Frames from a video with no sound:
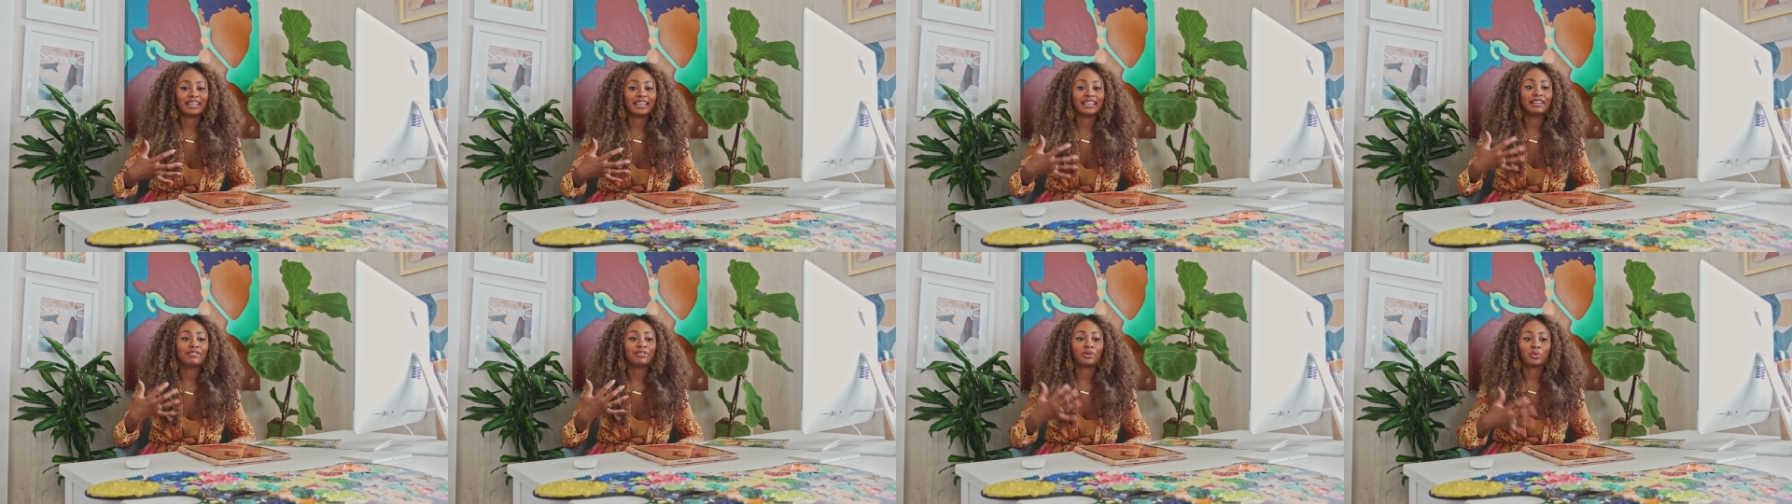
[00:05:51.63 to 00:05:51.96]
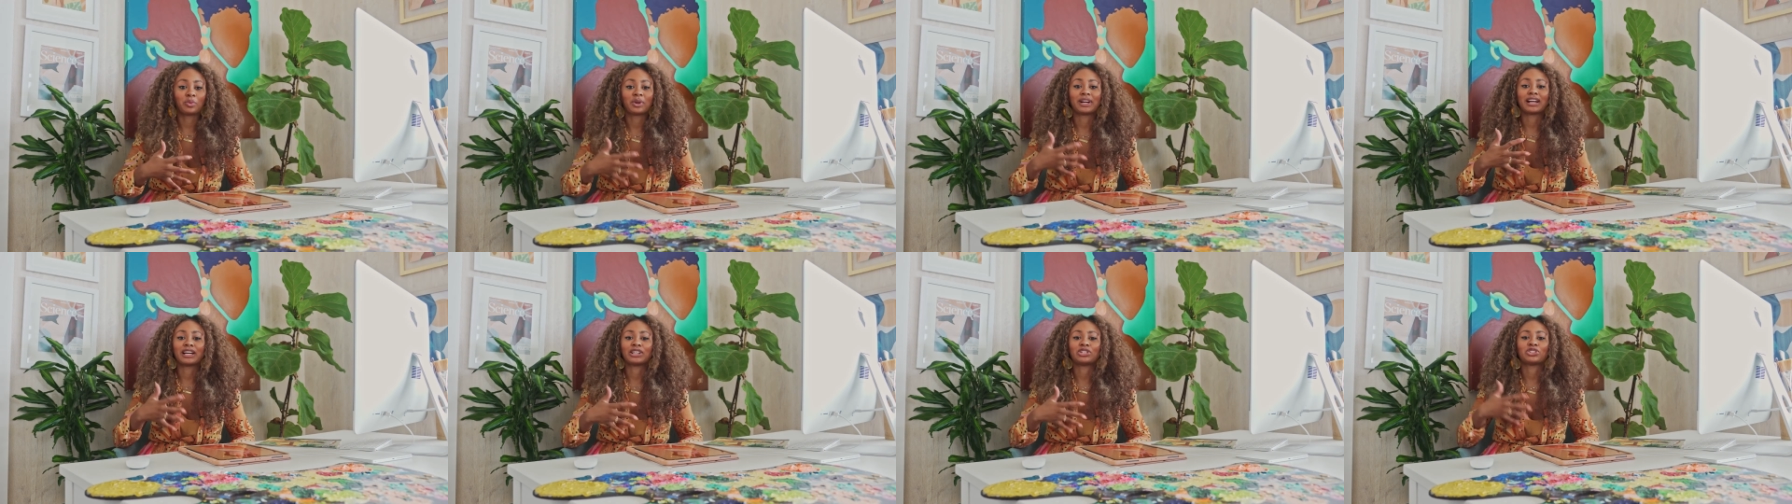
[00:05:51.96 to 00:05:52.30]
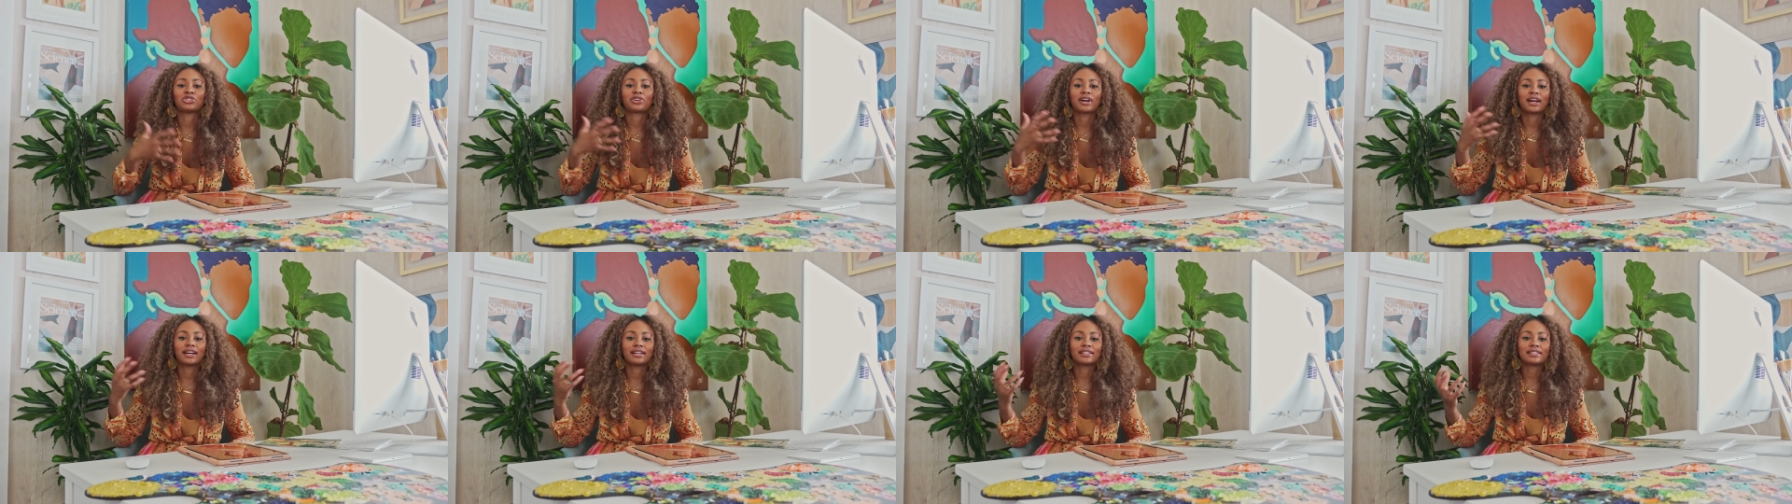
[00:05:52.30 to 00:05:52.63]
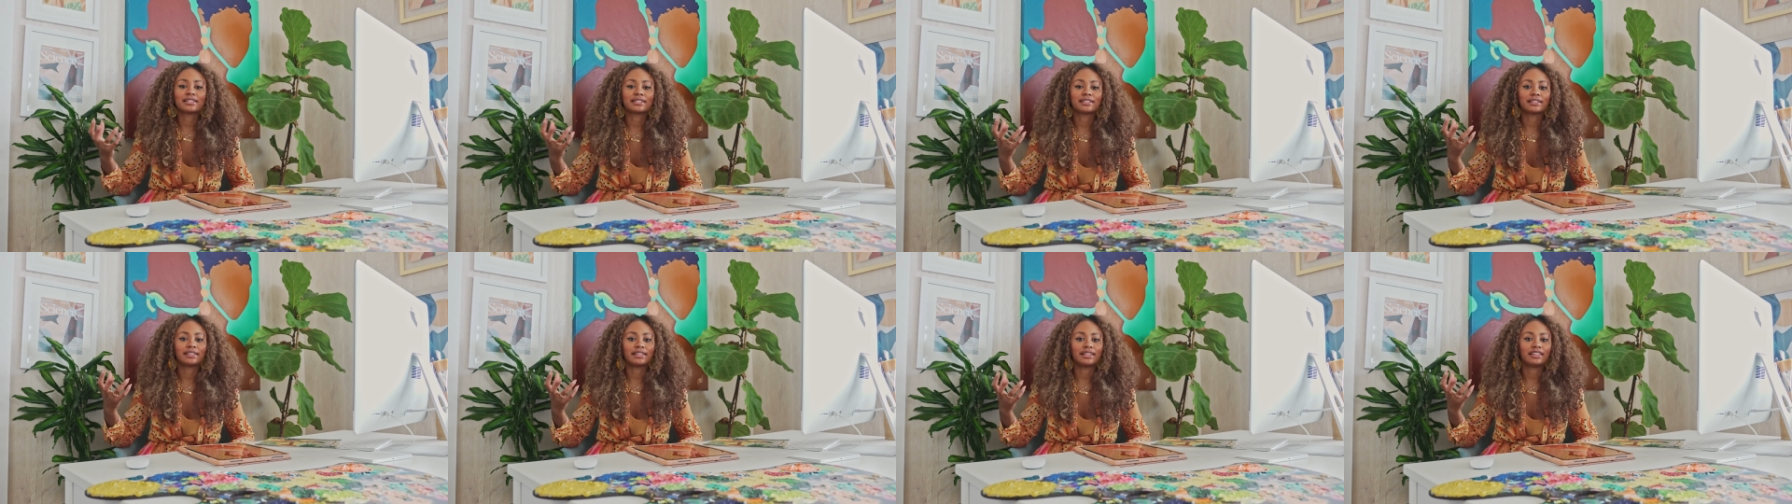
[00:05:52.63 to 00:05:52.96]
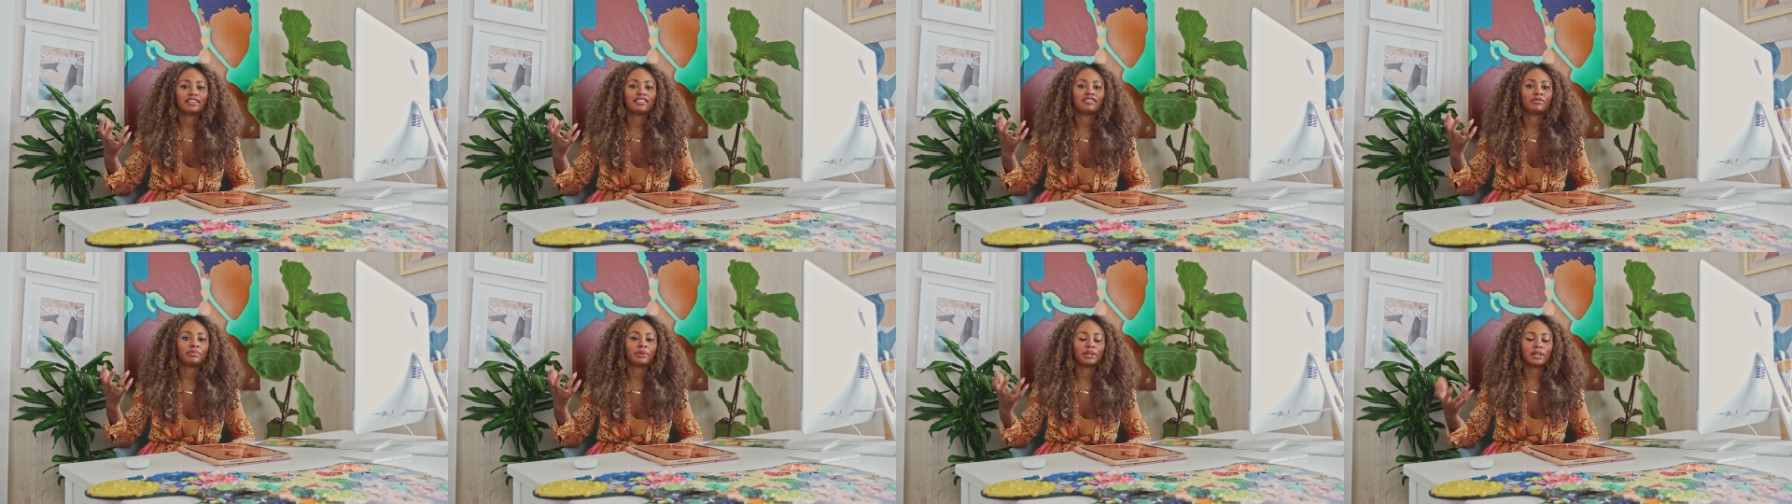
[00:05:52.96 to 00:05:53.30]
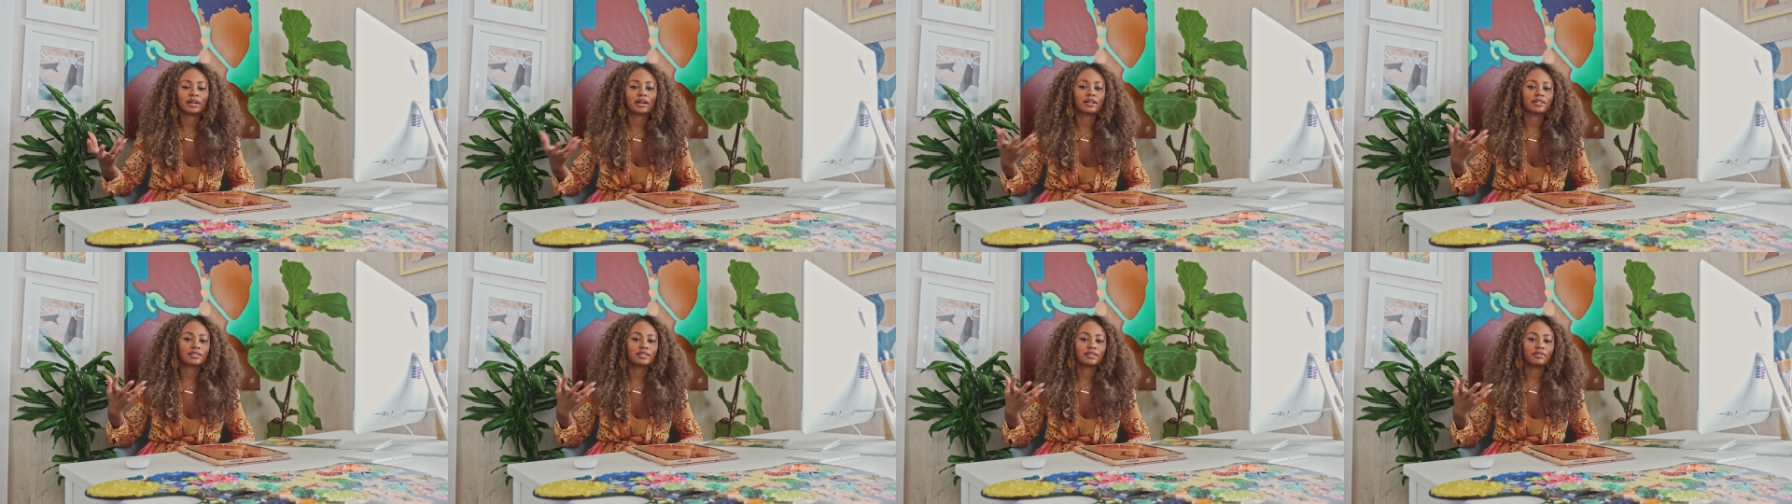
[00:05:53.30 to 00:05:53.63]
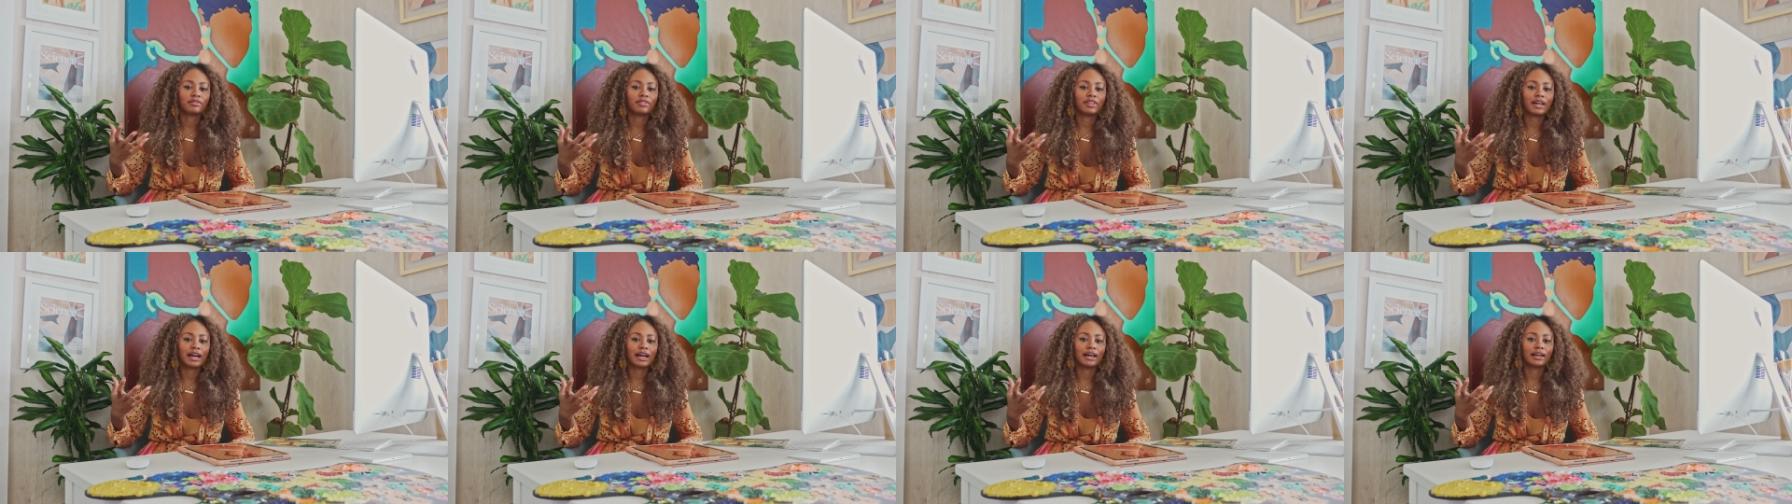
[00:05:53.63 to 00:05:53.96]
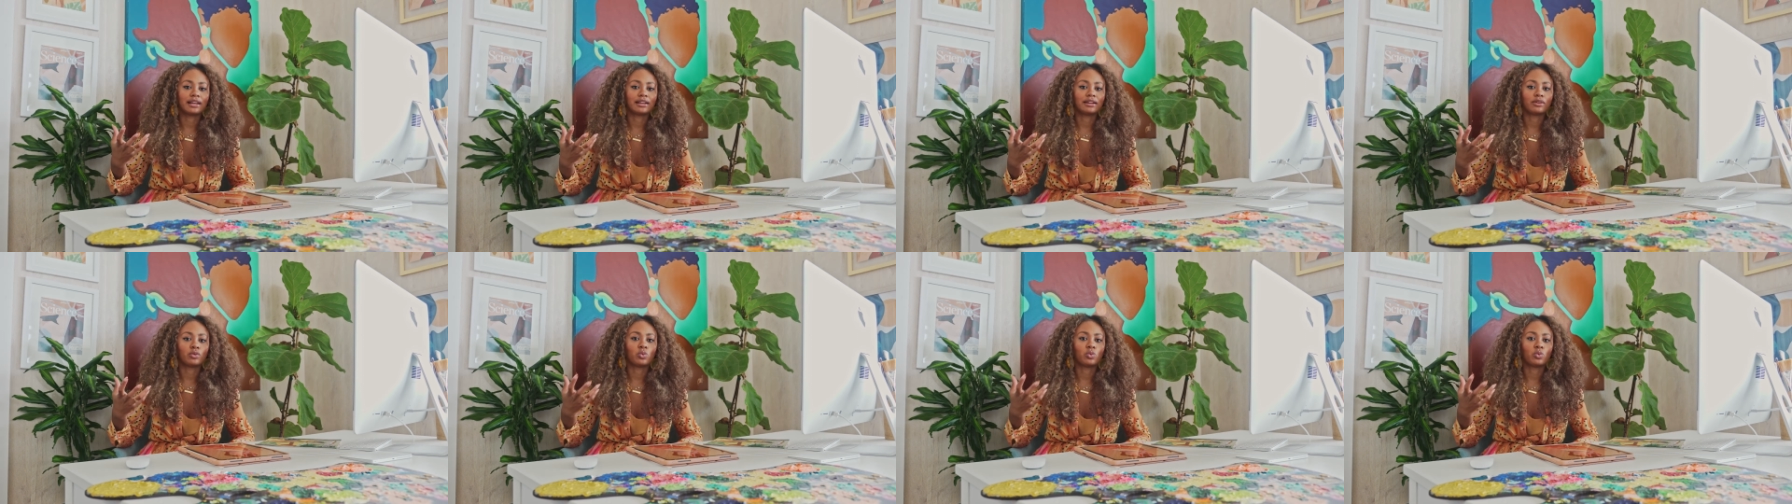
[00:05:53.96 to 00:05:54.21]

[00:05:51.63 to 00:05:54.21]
even when I try to leave, because of that